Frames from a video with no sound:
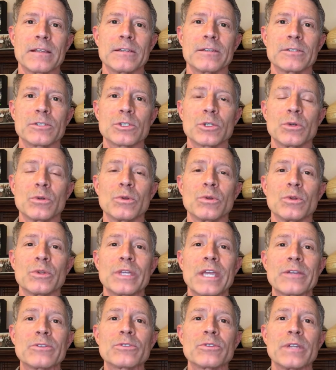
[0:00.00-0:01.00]
So
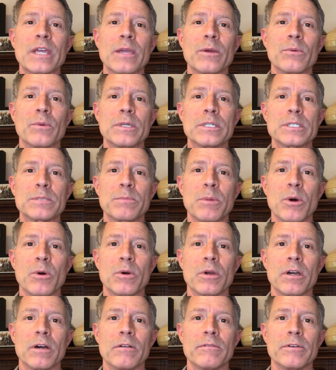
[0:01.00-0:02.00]
yesterday we
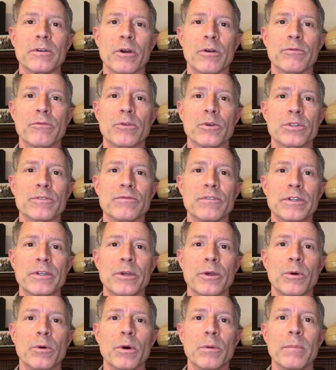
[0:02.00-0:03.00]
spoke of in our first
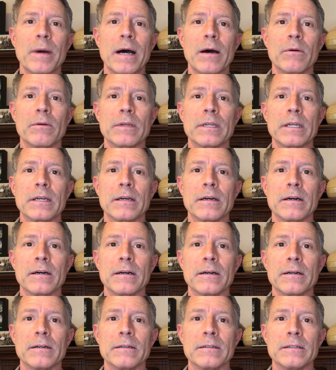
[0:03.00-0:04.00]
video about
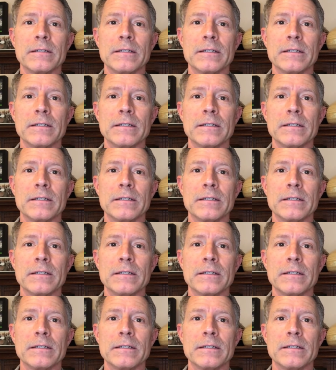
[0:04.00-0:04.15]
the